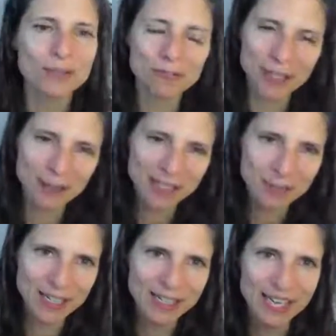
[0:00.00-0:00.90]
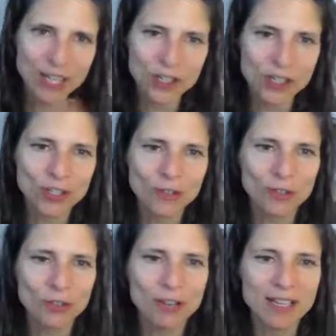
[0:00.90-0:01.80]
frequency meditations
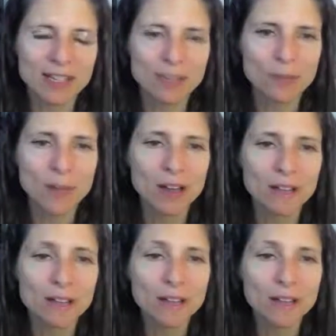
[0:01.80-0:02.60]
for the rest of the month.